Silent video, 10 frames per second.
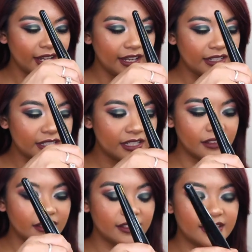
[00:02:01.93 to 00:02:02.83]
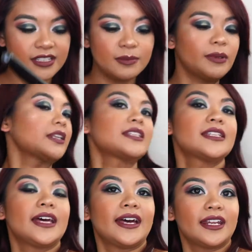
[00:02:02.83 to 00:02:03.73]
and dip it
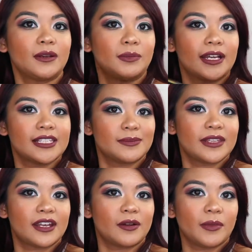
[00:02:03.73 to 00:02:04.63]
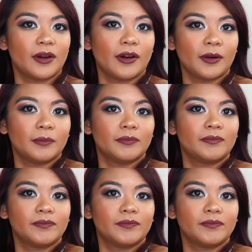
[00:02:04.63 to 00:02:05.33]
into that and apply some of that on my arm.